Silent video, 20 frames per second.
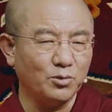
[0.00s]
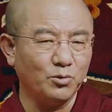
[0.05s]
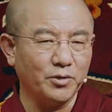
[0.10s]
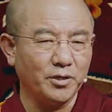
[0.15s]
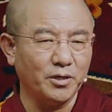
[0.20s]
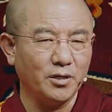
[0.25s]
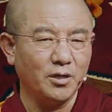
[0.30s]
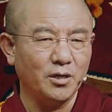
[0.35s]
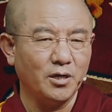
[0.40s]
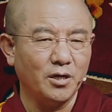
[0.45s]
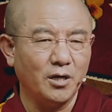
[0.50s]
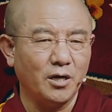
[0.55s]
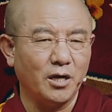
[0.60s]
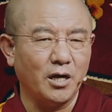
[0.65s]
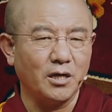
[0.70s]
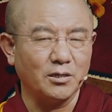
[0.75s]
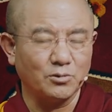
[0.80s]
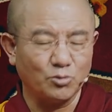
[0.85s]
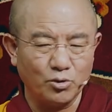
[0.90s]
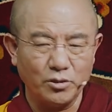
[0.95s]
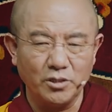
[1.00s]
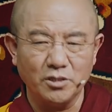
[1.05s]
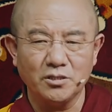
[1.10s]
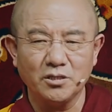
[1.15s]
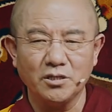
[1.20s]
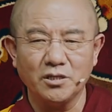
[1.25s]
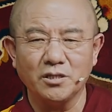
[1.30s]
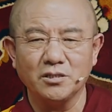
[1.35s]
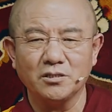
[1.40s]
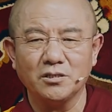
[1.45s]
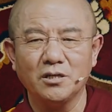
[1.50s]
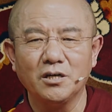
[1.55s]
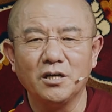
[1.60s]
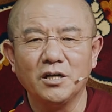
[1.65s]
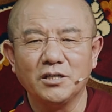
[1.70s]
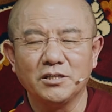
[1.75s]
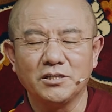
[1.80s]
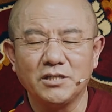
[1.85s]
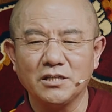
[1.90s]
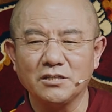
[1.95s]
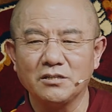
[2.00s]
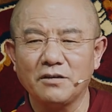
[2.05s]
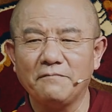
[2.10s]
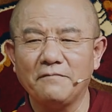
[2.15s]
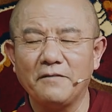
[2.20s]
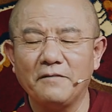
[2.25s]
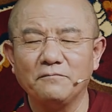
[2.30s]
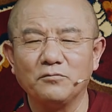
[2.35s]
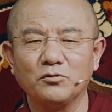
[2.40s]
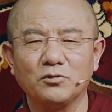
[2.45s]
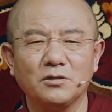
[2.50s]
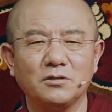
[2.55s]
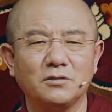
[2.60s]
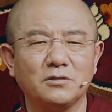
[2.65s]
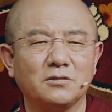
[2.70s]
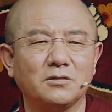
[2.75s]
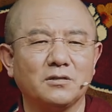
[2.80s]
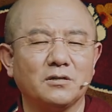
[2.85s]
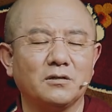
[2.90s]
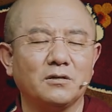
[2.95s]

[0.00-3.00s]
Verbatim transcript: why could uh, people get enlightened